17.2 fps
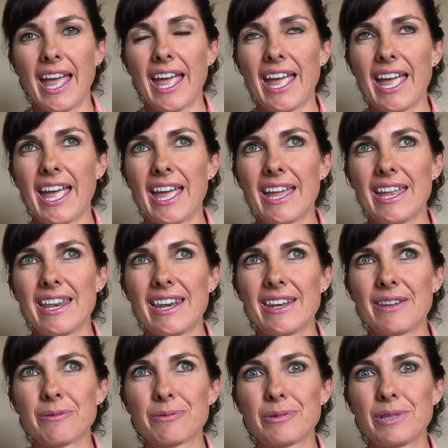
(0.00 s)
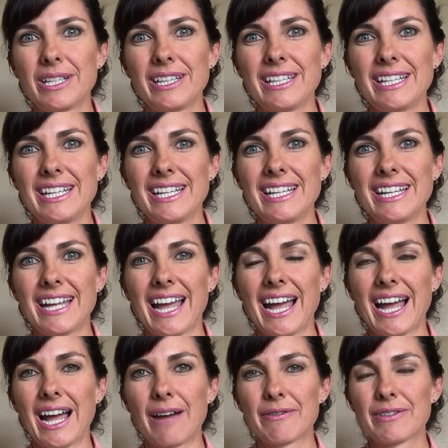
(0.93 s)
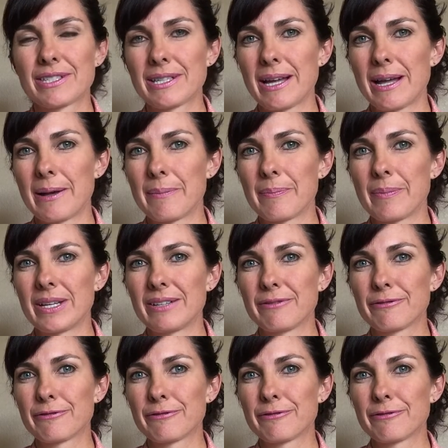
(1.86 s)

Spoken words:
and really have some